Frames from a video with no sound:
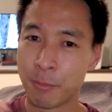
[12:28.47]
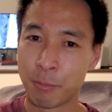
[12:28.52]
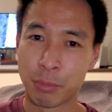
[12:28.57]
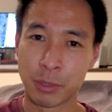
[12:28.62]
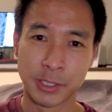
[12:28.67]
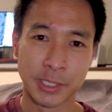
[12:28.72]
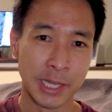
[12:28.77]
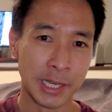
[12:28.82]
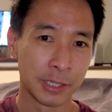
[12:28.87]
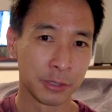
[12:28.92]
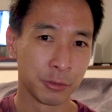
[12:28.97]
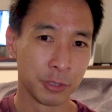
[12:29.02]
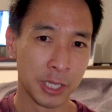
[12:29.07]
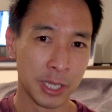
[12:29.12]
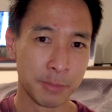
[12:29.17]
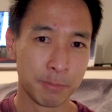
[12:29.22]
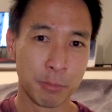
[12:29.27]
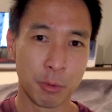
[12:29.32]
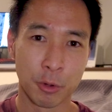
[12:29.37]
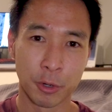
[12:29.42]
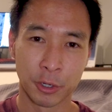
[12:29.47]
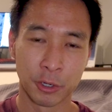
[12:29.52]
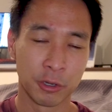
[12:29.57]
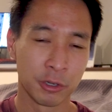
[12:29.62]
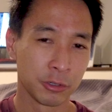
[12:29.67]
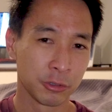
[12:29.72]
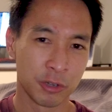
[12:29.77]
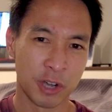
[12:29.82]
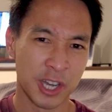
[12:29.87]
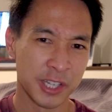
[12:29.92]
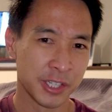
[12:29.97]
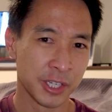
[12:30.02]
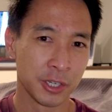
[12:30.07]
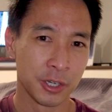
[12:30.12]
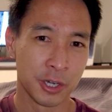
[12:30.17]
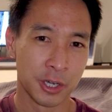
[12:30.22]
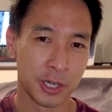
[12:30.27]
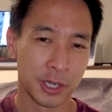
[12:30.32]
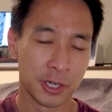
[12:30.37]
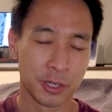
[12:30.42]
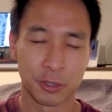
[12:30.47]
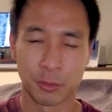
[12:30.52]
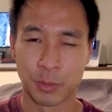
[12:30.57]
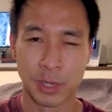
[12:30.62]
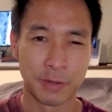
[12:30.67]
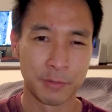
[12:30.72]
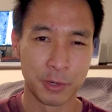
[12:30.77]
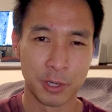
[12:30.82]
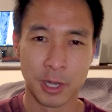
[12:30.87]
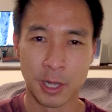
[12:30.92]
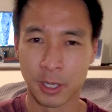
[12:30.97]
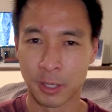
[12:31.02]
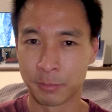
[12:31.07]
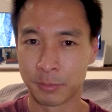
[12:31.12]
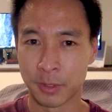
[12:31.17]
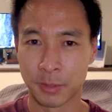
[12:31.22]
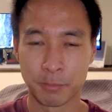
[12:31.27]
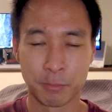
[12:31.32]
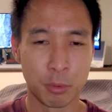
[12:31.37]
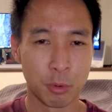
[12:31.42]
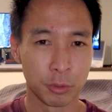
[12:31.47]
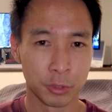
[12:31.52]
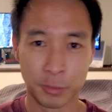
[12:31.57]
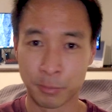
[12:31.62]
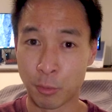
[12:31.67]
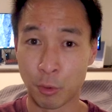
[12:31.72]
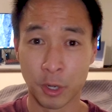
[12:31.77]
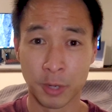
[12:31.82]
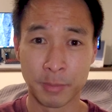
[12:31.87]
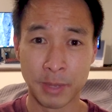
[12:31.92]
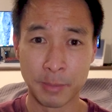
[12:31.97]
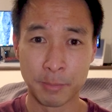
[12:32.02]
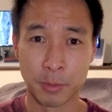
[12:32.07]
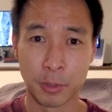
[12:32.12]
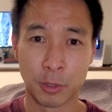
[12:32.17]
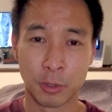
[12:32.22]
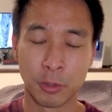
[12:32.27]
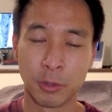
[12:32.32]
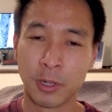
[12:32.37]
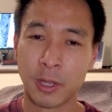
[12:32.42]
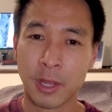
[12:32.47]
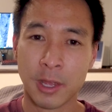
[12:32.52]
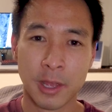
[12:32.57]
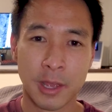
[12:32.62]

present it to the border crossing guard or whatever you call them, the border people,